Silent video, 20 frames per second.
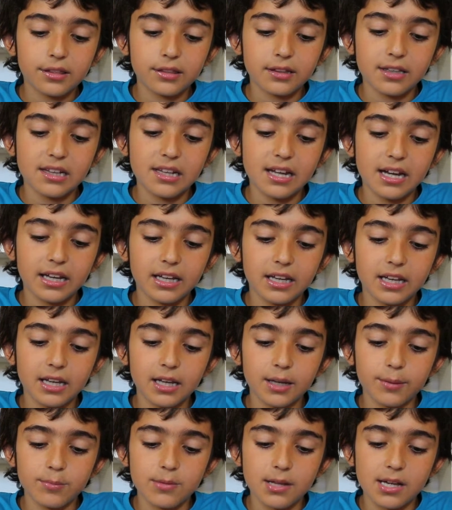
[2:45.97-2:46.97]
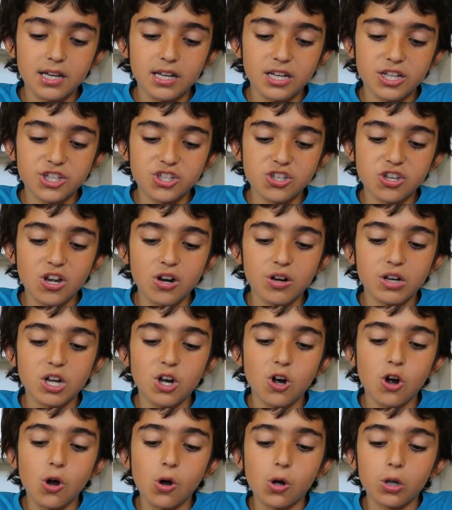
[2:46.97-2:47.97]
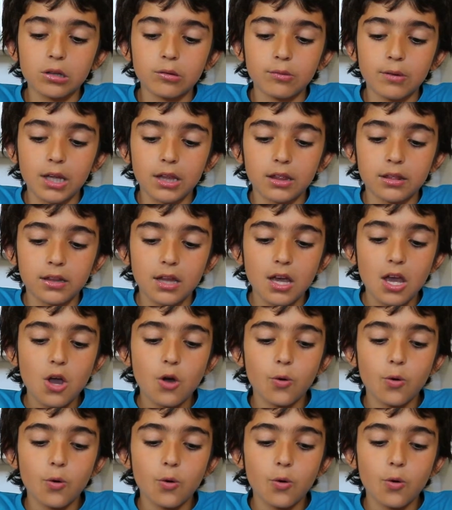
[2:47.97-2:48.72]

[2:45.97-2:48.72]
like him share the hallways